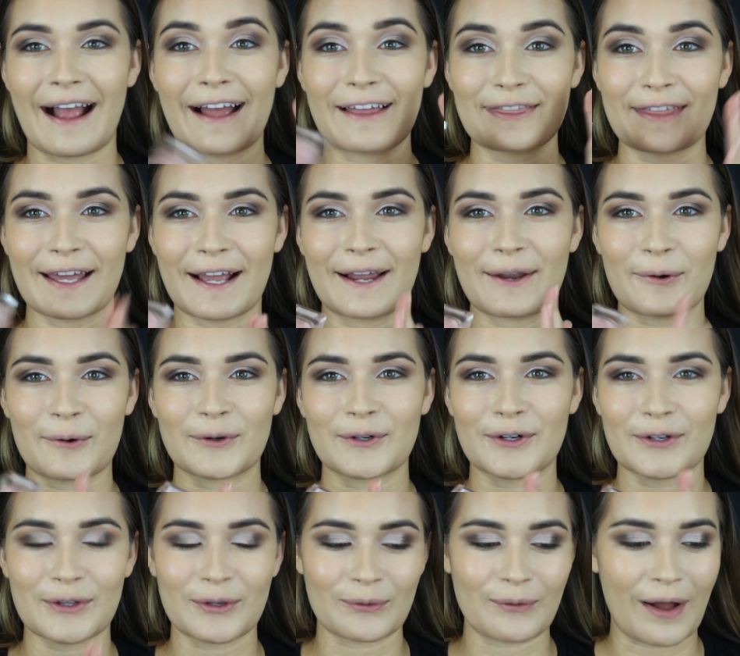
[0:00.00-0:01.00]
I think I
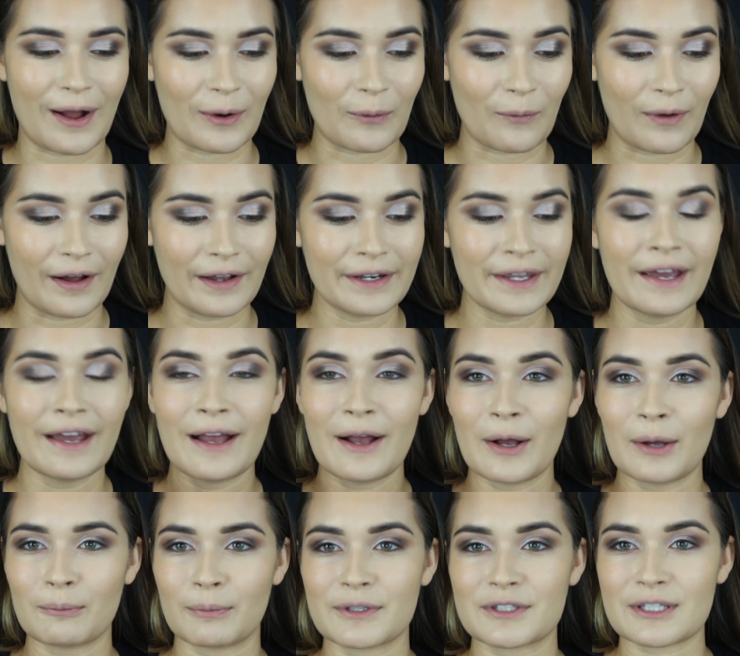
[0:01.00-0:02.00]
ordered the wrong one,
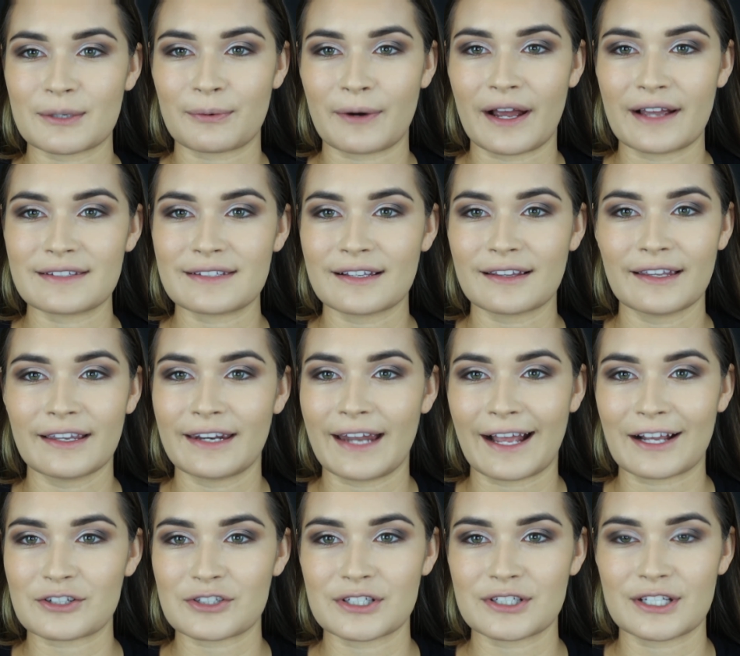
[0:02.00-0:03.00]
but surprisingly it
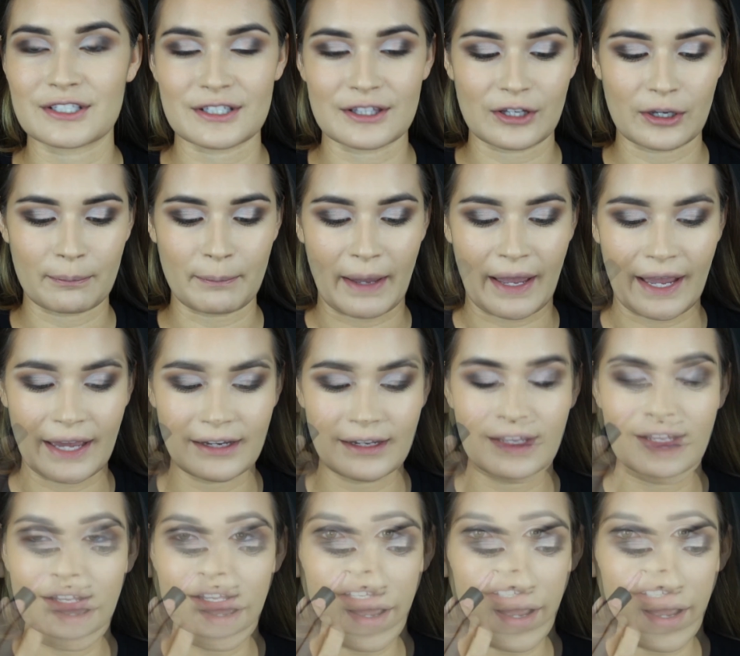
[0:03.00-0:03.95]
actually doesn't look bad.